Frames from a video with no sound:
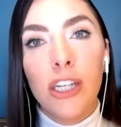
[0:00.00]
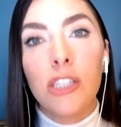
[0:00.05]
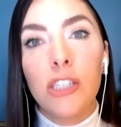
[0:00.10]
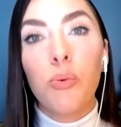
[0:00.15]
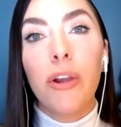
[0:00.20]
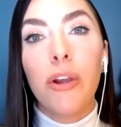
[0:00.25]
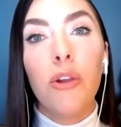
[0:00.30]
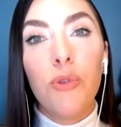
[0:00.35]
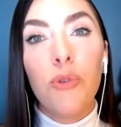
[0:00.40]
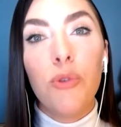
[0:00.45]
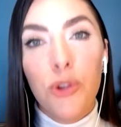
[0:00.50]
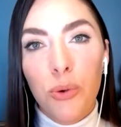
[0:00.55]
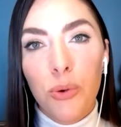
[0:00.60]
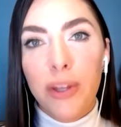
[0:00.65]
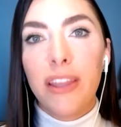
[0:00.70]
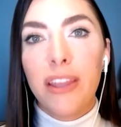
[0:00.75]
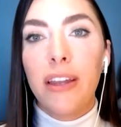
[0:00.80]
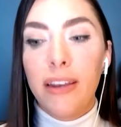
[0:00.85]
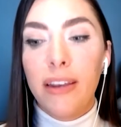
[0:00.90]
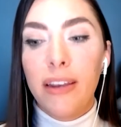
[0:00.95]
it's what you do
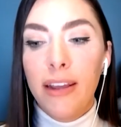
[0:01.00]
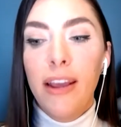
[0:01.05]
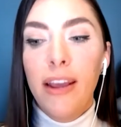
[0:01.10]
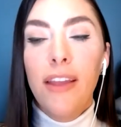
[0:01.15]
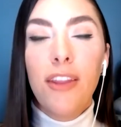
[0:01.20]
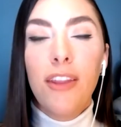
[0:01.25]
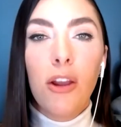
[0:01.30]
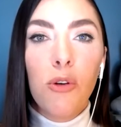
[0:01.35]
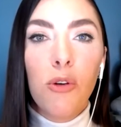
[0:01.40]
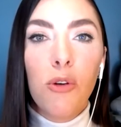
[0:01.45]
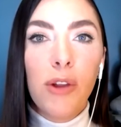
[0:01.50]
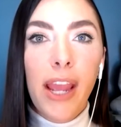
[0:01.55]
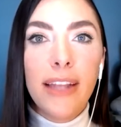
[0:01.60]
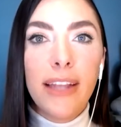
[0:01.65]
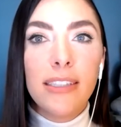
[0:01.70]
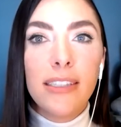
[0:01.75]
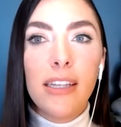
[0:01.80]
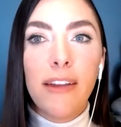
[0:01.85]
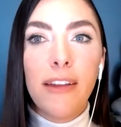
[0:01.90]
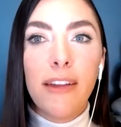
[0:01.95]
with it that
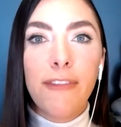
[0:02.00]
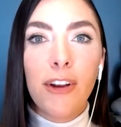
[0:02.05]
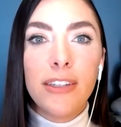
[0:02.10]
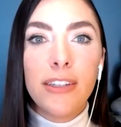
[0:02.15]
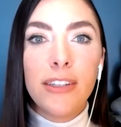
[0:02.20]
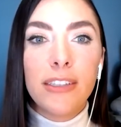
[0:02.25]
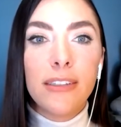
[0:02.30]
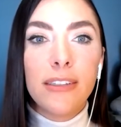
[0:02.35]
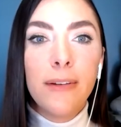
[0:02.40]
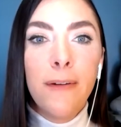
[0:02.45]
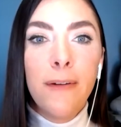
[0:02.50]
creates the difference.